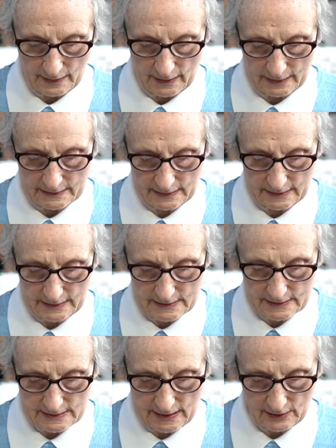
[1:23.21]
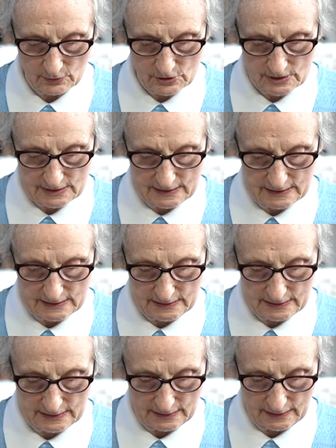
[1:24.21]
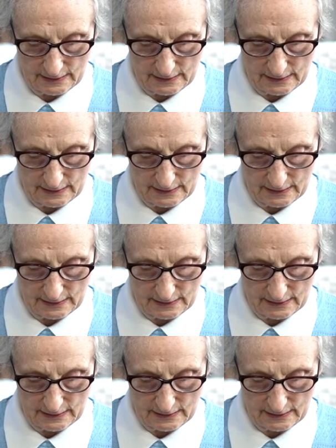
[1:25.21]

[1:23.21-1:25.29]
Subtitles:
and he is now seated